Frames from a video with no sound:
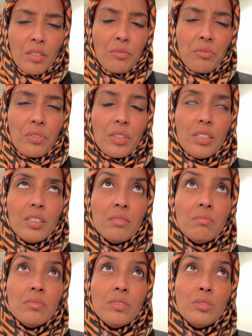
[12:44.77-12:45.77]

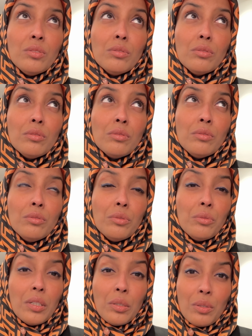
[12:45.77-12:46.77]
freedom to do
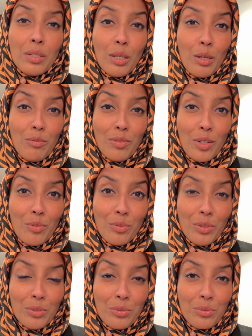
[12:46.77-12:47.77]
what you love what
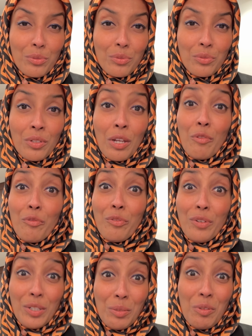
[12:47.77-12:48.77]
you do,
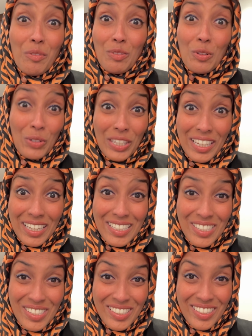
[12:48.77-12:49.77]
freedom of
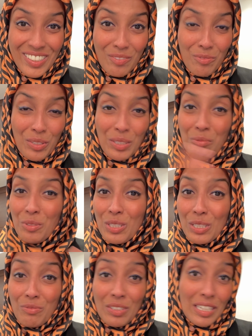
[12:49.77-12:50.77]
location, freedom to
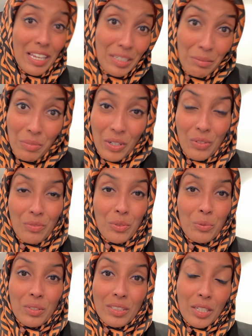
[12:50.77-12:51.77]
live in any part of the
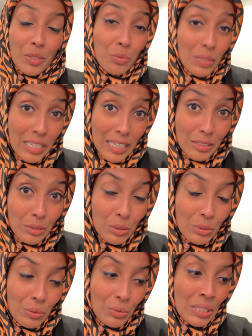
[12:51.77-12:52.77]
world that you would like
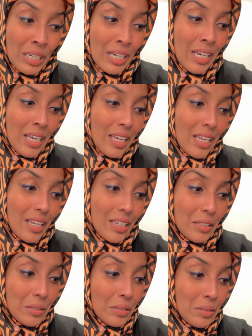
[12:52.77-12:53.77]
to.
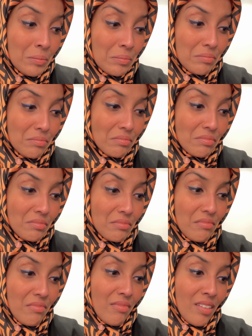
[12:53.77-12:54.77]
And
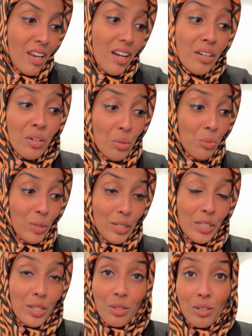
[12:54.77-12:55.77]
I hope one
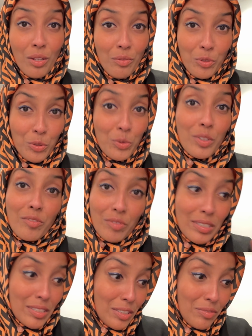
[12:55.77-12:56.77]
day all of you will
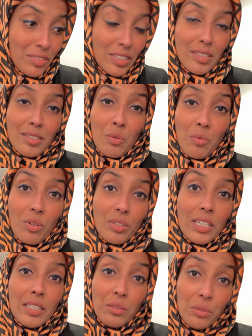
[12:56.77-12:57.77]
receive this award
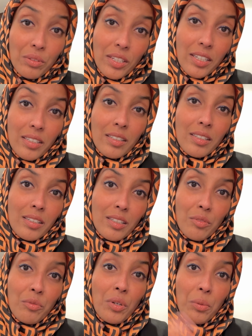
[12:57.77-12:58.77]
and know that
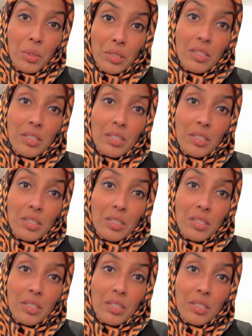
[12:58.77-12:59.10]
if you are watching